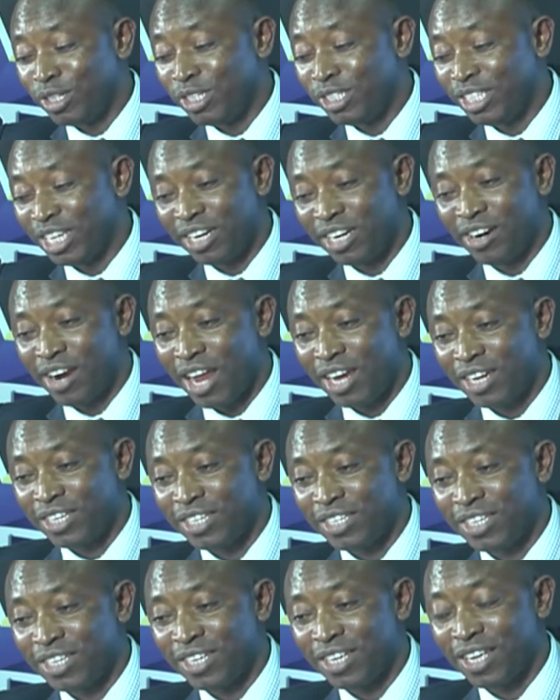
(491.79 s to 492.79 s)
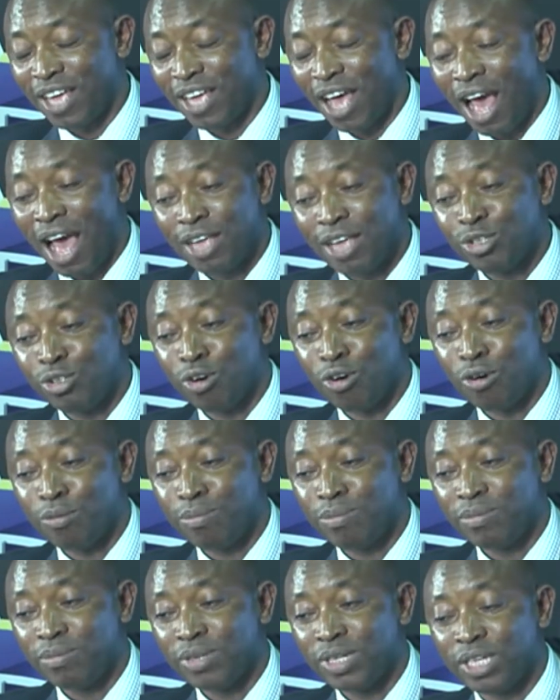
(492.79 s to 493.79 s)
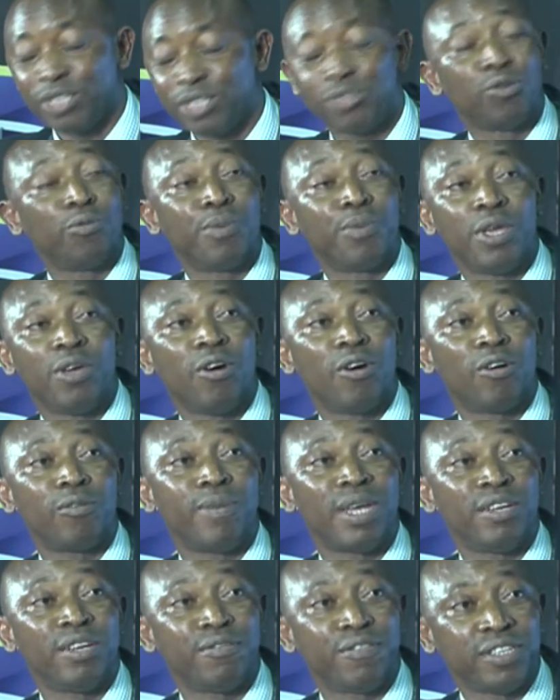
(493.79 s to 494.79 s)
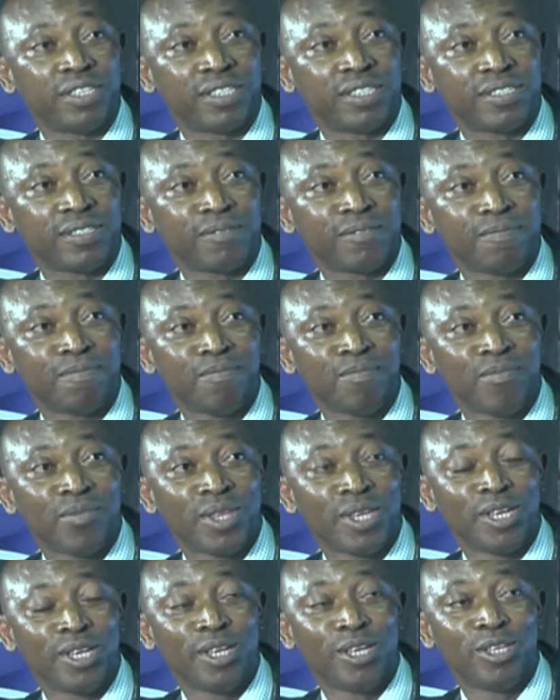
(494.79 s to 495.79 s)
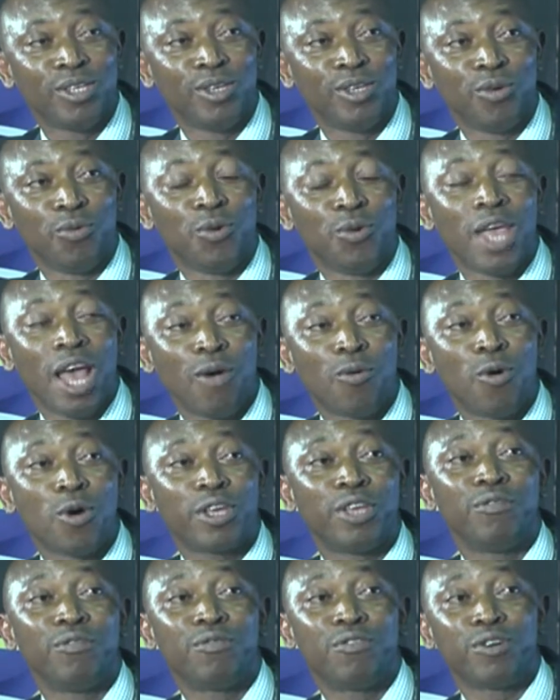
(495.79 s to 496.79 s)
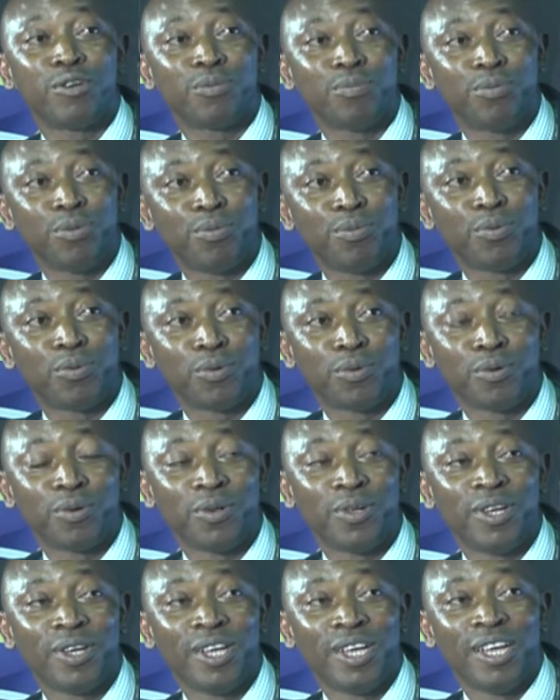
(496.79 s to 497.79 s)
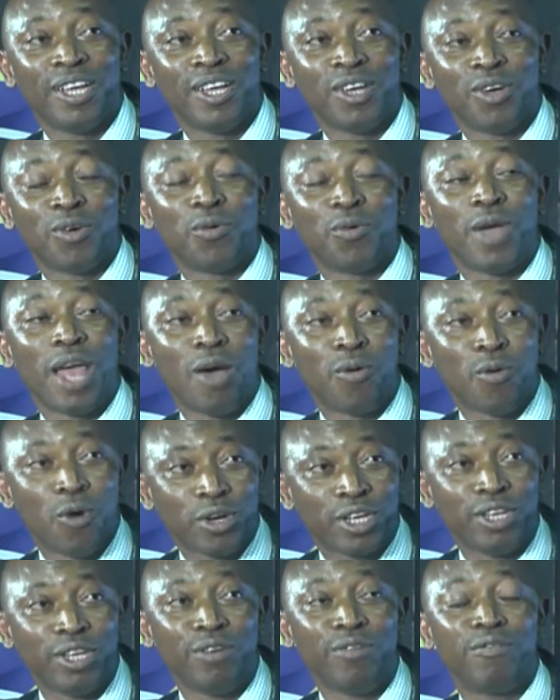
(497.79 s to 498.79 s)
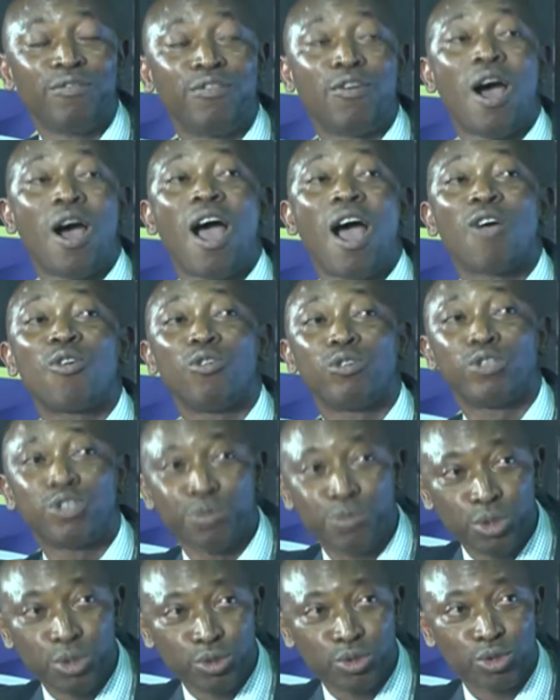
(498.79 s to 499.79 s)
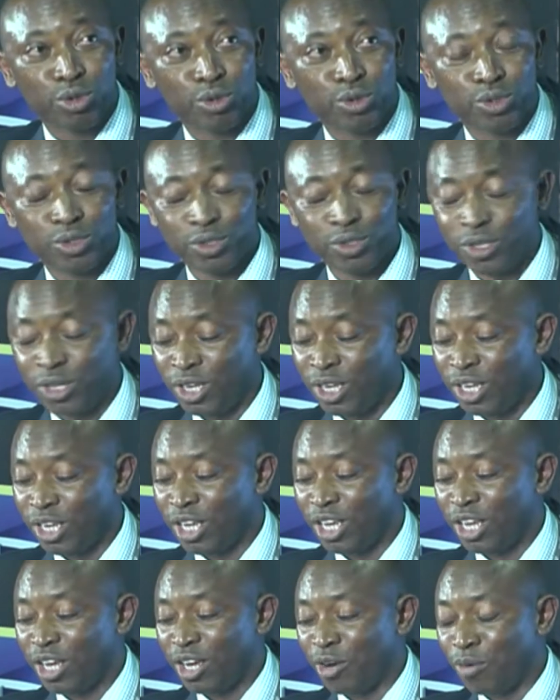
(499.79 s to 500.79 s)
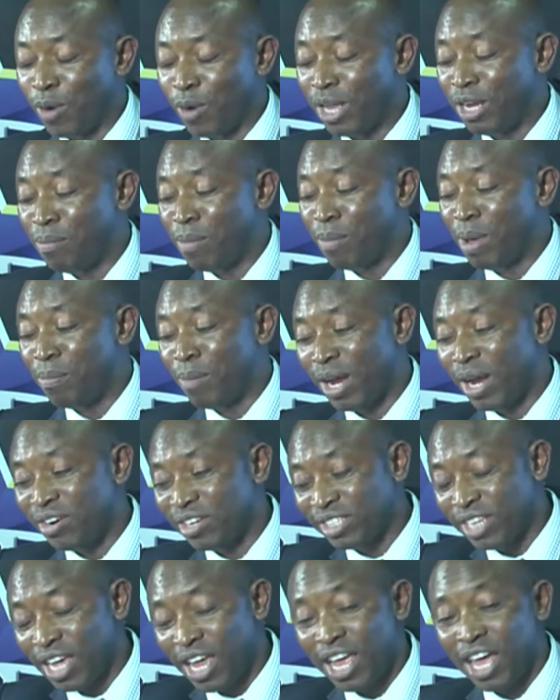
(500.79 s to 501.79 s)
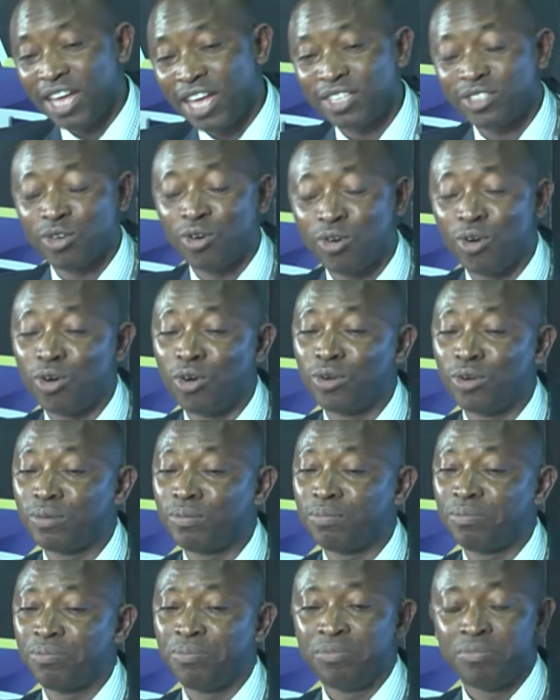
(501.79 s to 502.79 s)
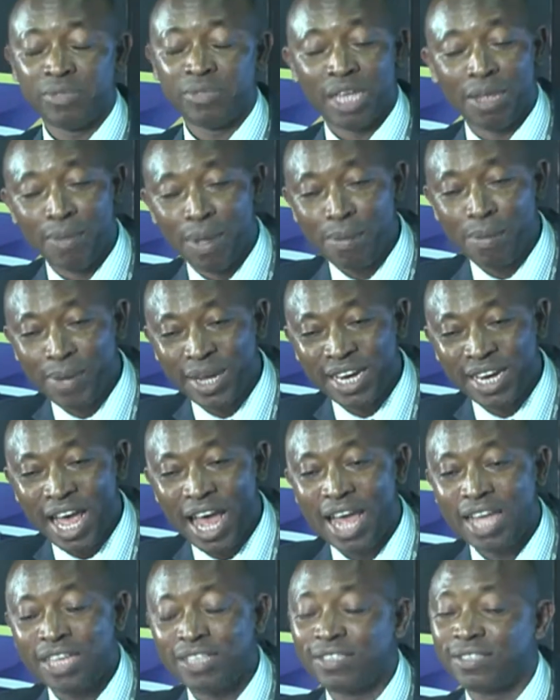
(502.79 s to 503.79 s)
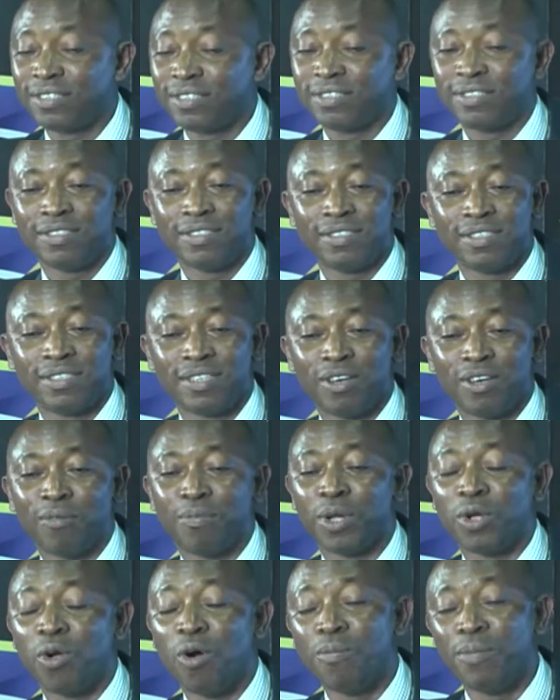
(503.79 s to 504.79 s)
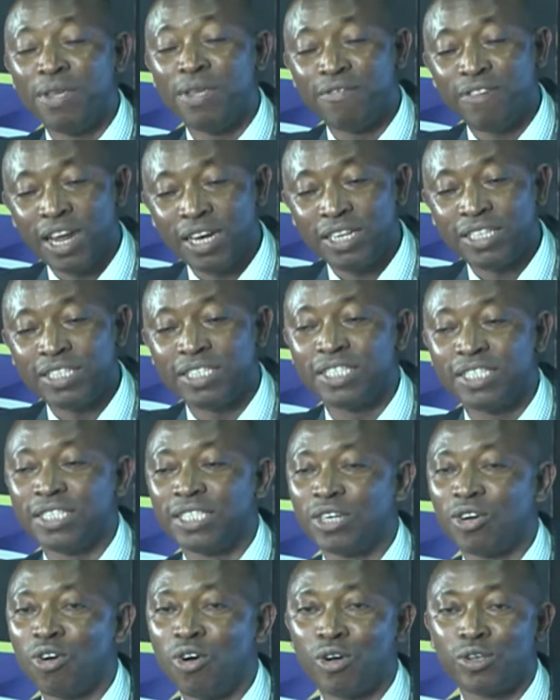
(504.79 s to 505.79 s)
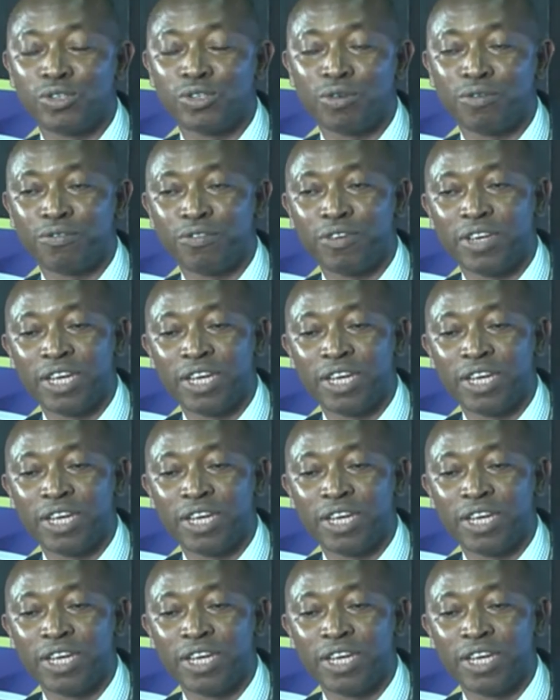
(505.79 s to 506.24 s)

generally, our job is to pay all benefits. We are working for the people. We are working for our contributors. When a member retires or a member dies or becomes invalid in the course of